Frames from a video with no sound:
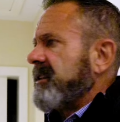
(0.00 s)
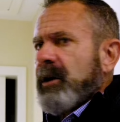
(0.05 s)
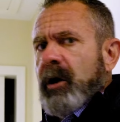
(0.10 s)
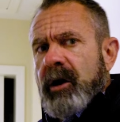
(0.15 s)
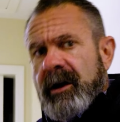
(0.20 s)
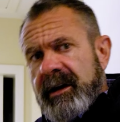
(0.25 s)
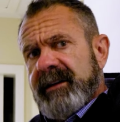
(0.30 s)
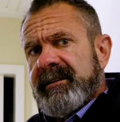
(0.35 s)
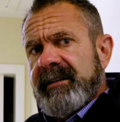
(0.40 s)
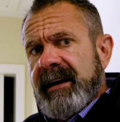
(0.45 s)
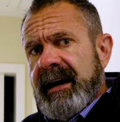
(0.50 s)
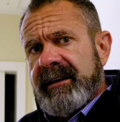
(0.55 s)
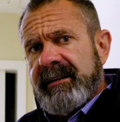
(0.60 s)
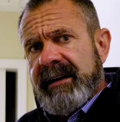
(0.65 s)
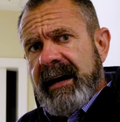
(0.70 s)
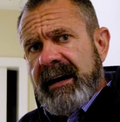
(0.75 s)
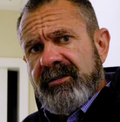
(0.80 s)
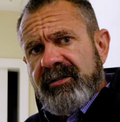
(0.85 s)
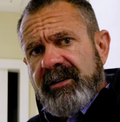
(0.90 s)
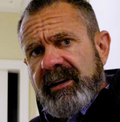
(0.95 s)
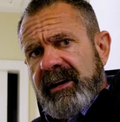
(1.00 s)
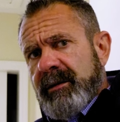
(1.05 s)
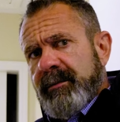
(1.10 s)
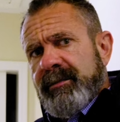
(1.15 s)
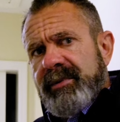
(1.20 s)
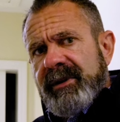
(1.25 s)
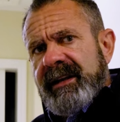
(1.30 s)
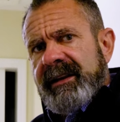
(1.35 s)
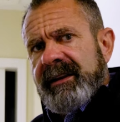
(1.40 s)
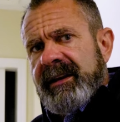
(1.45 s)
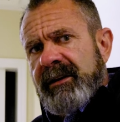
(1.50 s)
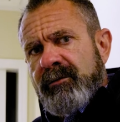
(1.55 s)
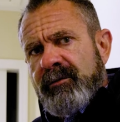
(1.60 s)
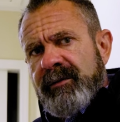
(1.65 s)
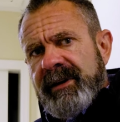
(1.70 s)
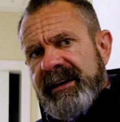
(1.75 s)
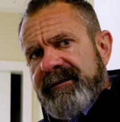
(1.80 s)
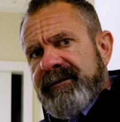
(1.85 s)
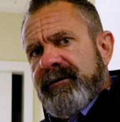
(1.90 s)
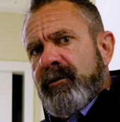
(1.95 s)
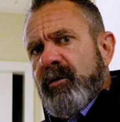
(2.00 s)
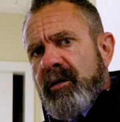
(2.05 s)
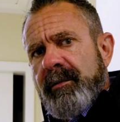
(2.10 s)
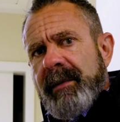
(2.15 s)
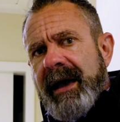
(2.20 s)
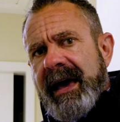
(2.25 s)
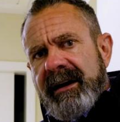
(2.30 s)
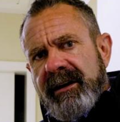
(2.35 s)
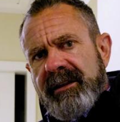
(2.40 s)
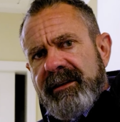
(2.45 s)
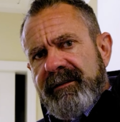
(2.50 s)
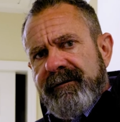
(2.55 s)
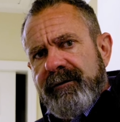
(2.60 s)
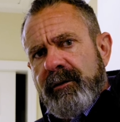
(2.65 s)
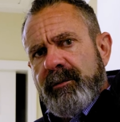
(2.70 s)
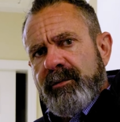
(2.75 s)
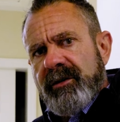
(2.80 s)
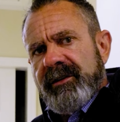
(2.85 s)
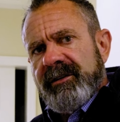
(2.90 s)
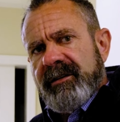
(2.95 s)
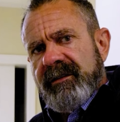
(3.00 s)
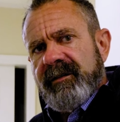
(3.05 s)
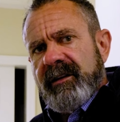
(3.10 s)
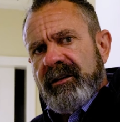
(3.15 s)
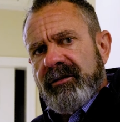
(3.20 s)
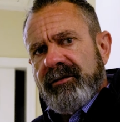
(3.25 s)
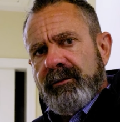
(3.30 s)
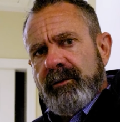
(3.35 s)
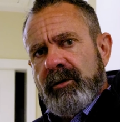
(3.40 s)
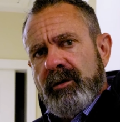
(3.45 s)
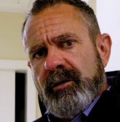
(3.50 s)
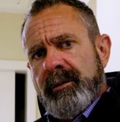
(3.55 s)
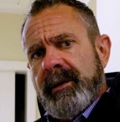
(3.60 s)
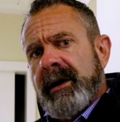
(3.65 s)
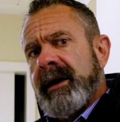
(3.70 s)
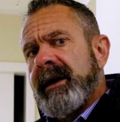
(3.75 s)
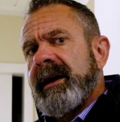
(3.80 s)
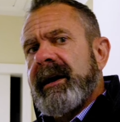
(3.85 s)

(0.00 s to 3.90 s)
The architect actually completely reformatted the footprint of this room,